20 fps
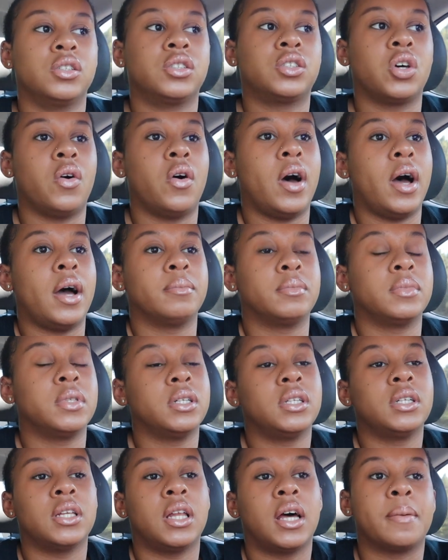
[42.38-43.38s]
So I'm
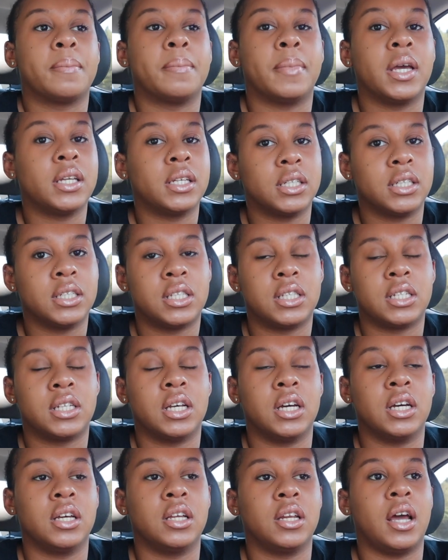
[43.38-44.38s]
getting like maintenance
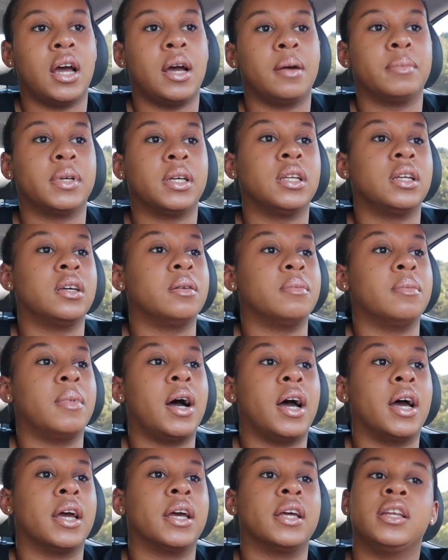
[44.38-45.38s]
done. I'm getting
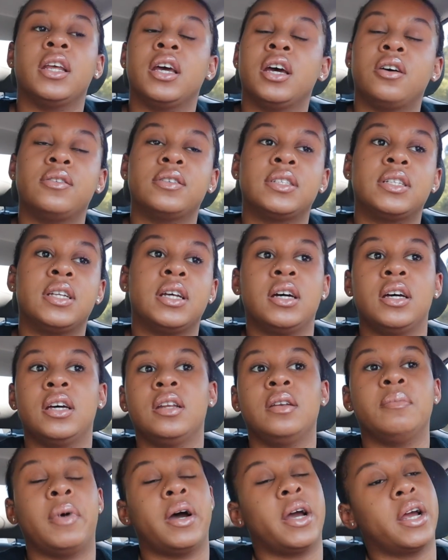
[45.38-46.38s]
my nails
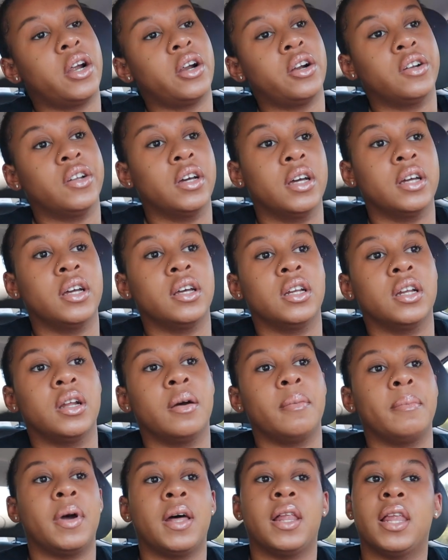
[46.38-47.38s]
done, my hair
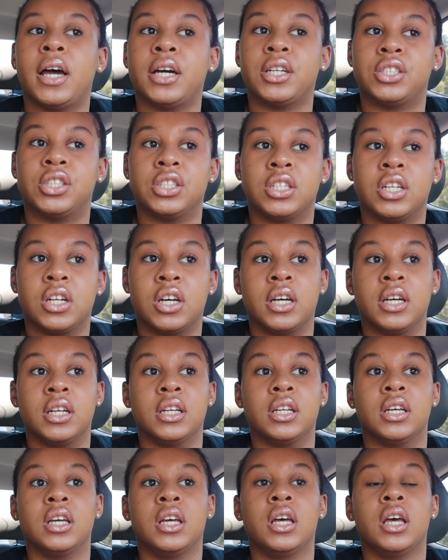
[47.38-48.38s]
done, my lashes
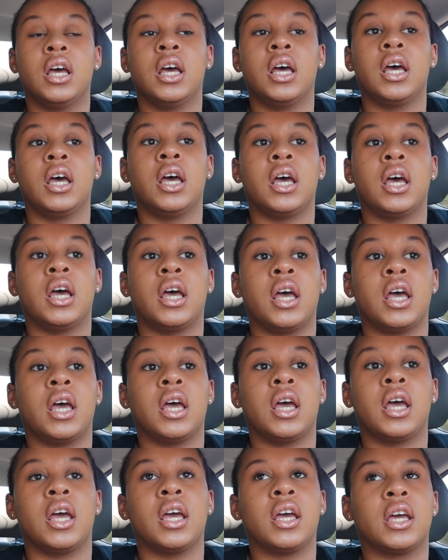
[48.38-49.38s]
done,
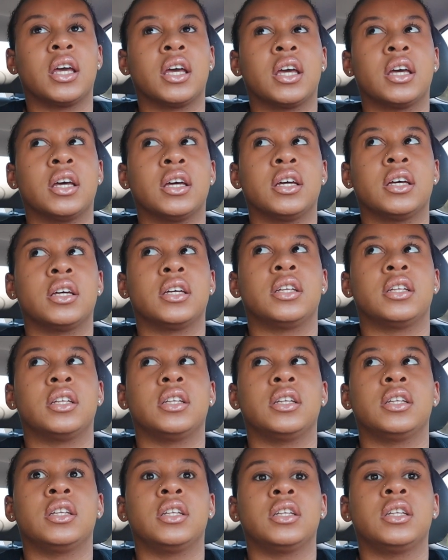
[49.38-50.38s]

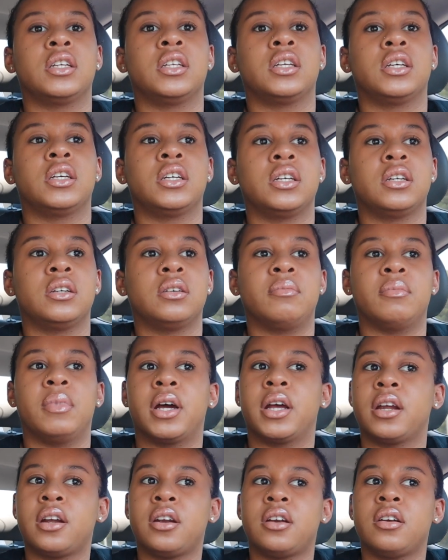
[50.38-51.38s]
and
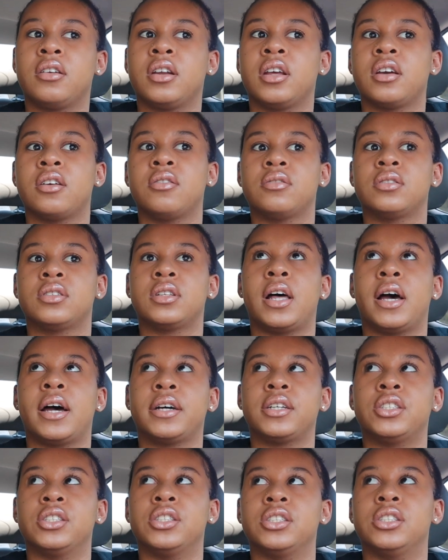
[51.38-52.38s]
my hair, nails,
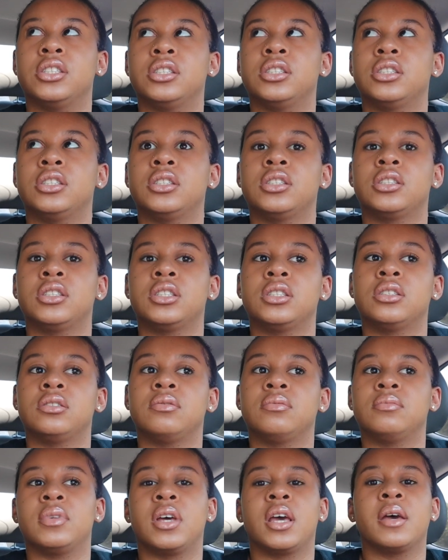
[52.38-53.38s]
lashes,
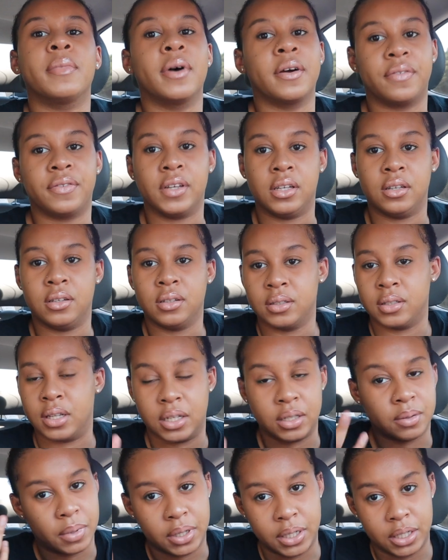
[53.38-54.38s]
and my feet.
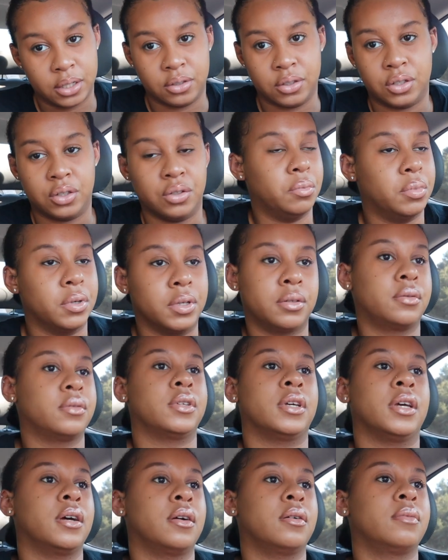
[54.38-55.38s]
That's my nails too, but
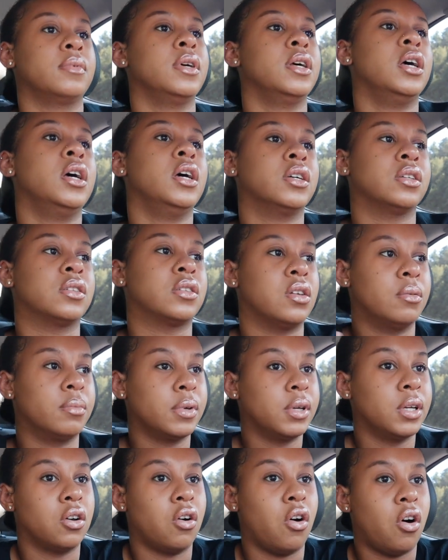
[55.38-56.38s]
yeah. So I'm
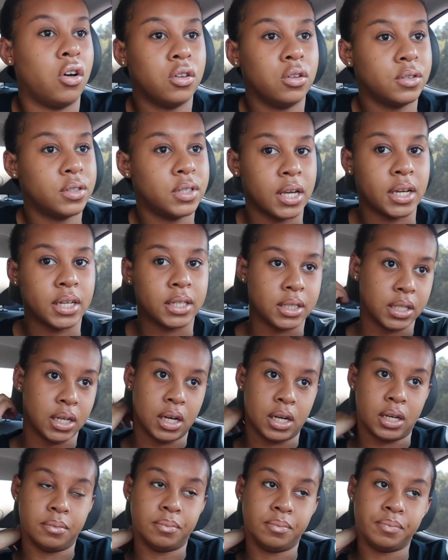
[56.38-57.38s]
getting all those things
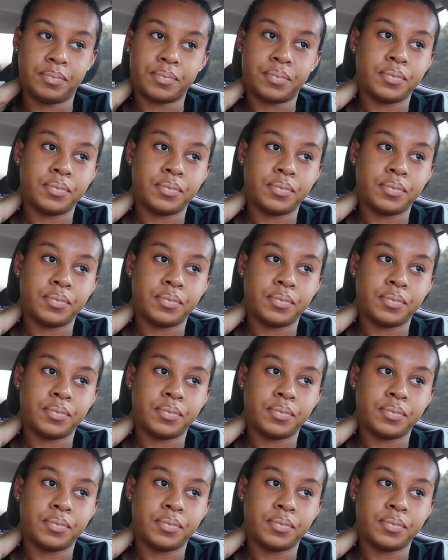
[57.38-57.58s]
done.